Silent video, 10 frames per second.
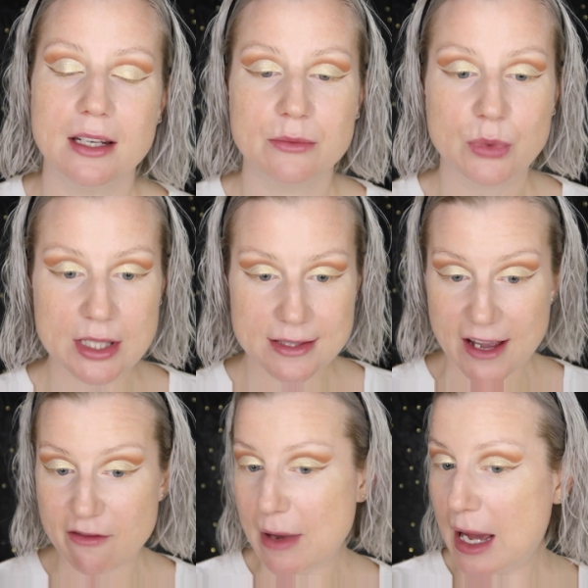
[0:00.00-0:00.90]
And once
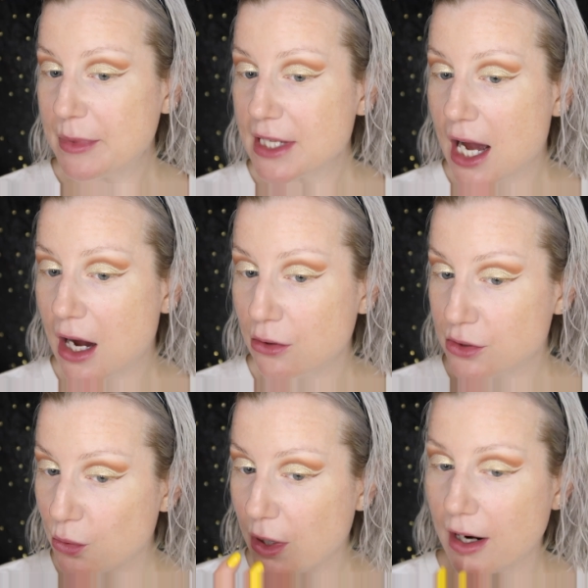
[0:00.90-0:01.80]
I've mapped
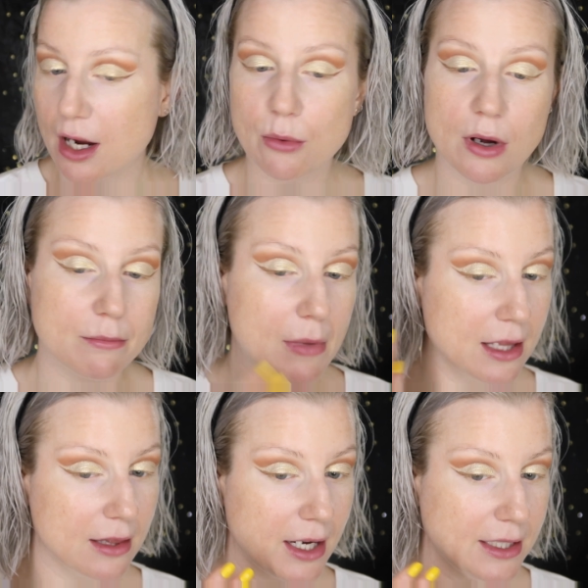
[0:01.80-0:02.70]
out where I want
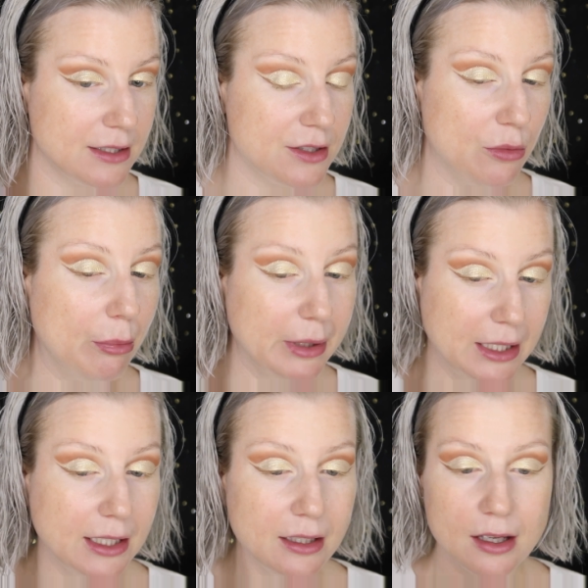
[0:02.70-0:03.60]
my line to
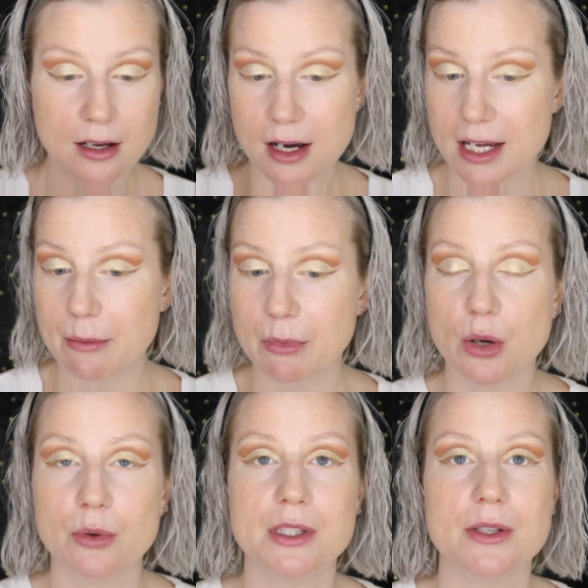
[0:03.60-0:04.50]
be, I am
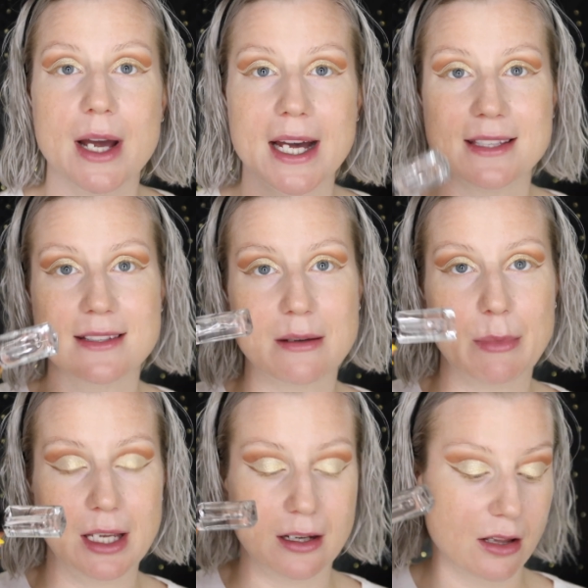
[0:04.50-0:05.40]
going to add
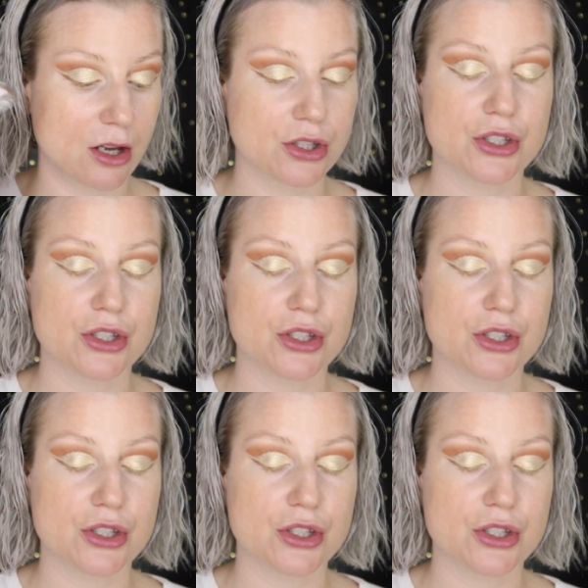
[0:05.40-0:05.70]
some Inglot